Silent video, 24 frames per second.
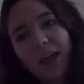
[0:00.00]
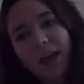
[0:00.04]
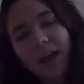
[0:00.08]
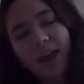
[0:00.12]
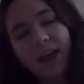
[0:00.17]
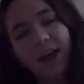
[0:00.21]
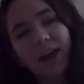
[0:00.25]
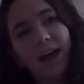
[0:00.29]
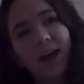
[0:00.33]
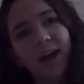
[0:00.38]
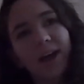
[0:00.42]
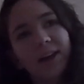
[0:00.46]

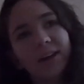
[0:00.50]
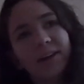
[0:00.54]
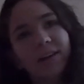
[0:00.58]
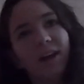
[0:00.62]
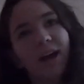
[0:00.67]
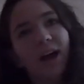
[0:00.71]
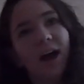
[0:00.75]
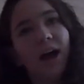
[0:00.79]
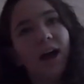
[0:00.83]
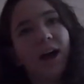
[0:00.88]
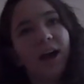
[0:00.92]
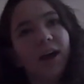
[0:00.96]
and
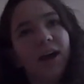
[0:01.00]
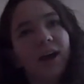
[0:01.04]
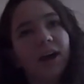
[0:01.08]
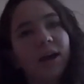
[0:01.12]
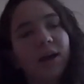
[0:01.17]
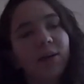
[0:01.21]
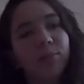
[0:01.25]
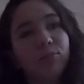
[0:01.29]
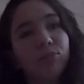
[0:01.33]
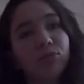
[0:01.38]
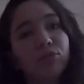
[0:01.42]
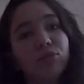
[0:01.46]
I
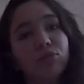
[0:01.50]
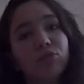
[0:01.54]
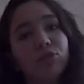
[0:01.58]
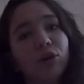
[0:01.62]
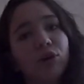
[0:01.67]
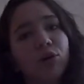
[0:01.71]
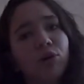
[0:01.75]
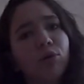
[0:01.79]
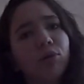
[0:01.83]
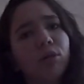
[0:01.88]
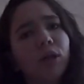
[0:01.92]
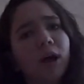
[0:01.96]
am
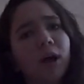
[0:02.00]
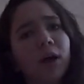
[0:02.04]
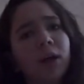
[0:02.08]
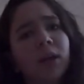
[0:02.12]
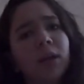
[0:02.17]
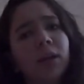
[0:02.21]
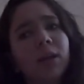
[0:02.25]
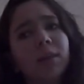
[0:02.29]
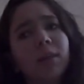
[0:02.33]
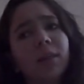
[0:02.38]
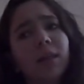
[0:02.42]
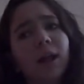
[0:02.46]
so
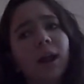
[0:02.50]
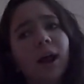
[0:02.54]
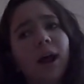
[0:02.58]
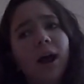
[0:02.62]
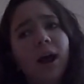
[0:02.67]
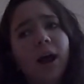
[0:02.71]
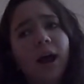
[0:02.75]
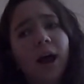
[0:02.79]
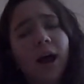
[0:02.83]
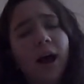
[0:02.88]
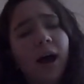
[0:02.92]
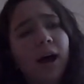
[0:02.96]
lucky that I
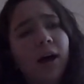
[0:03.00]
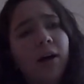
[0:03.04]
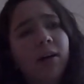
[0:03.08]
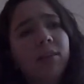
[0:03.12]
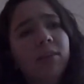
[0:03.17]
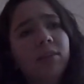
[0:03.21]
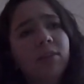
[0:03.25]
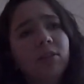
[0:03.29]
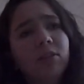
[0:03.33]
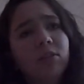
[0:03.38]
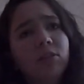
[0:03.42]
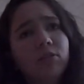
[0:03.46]
had
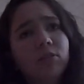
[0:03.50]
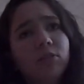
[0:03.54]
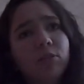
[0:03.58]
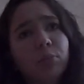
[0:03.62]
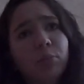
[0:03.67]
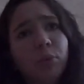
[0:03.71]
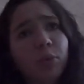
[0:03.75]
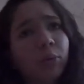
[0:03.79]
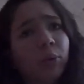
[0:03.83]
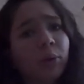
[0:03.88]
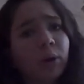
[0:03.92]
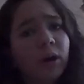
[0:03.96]
the
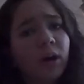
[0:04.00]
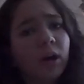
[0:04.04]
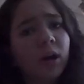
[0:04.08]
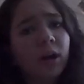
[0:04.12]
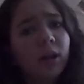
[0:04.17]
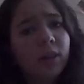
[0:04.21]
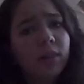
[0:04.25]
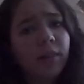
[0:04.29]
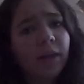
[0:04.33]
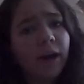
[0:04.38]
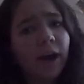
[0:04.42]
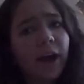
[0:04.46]
support
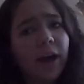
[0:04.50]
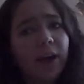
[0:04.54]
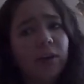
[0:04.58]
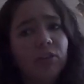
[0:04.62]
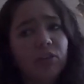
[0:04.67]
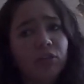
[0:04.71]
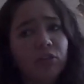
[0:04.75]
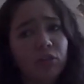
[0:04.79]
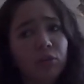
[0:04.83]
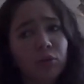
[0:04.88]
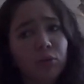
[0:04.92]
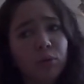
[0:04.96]
that I
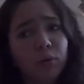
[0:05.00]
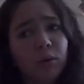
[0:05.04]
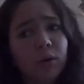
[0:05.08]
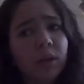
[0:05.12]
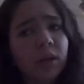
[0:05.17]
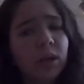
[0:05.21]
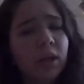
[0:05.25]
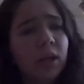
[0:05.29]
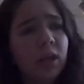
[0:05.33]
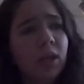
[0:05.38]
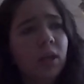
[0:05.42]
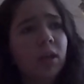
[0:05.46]
do
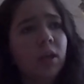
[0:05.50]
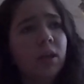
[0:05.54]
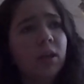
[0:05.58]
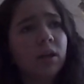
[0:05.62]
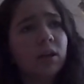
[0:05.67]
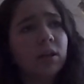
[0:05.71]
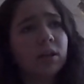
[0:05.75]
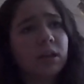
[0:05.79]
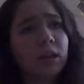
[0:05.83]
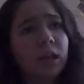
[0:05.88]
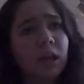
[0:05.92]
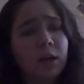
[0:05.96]

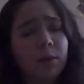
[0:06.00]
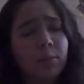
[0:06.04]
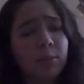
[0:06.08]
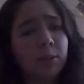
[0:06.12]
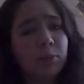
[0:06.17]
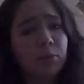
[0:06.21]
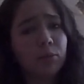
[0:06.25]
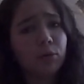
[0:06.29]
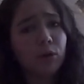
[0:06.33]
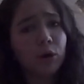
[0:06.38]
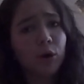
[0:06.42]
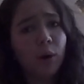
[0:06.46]
because a lot of
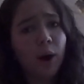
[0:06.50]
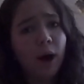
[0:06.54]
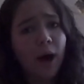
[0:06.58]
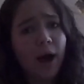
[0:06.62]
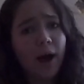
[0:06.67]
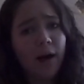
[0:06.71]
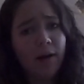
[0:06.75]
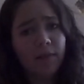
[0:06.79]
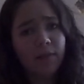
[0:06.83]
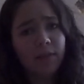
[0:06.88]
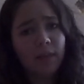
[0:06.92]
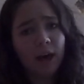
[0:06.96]
people don't
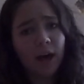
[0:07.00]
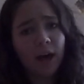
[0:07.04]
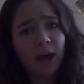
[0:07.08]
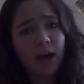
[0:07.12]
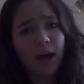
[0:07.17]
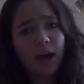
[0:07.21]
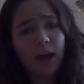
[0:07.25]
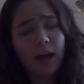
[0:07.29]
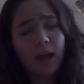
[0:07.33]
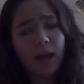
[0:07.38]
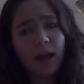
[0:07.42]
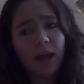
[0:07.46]
have
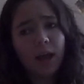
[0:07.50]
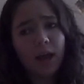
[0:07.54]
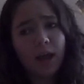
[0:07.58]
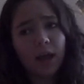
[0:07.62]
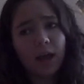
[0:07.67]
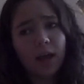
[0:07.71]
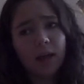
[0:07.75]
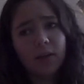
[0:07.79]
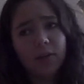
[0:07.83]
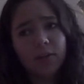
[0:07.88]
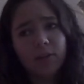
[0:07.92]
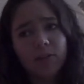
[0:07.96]
that
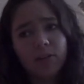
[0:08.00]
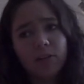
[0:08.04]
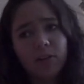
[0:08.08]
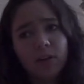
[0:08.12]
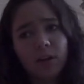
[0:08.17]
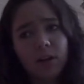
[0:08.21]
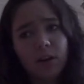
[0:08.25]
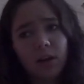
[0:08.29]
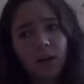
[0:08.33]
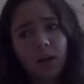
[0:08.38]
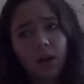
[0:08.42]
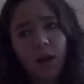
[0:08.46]
and
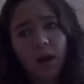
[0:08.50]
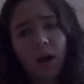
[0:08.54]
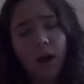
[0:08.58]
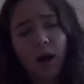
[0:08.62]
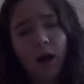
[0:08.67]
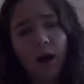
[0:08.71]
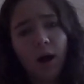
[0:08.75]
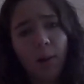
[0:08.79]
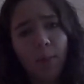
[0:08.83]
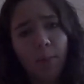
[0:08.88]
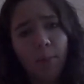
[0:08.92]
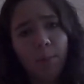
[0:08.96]

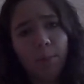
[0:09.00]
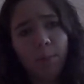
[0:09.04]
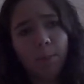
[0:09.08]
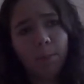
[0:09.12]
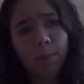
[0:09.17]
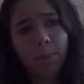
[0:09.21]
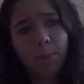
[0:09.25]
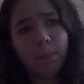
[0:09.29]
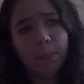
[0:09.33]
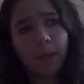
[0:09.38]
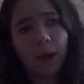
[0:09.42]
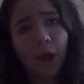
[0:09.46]
um,
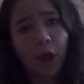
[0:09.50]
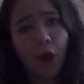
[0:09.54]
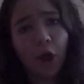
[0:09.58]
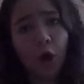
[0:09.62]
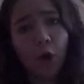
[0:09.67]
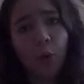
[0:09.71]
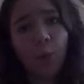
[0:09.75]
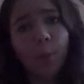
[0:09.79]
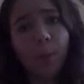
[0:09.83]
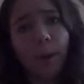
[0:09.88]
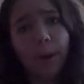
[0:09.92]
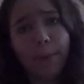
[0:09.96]
I
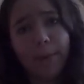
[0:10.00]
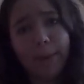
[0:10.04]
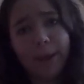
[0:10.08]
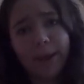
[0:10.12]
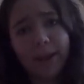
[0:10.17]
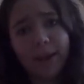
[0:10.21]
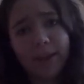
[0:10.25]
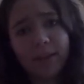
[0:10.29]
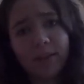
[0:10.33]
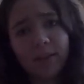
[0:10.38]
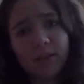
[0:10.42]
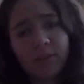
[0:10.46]
hope by
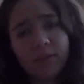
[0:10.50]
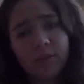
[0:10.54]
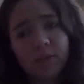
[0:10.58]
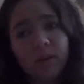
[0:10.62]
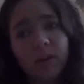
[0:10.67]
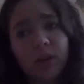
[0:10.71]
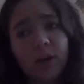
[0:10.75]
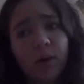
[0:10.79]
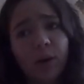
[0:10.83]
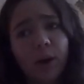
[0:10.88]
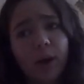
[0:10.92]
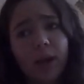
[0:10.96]
making this
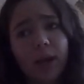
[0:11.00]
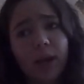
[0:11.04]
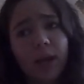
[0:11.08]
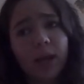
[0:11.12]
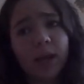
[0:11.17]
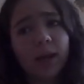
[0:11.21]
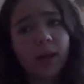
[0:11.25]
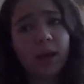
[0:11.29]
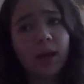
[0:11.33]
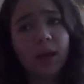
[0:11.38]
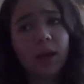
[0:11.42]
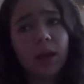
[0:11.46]
video I
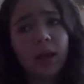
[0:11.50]
can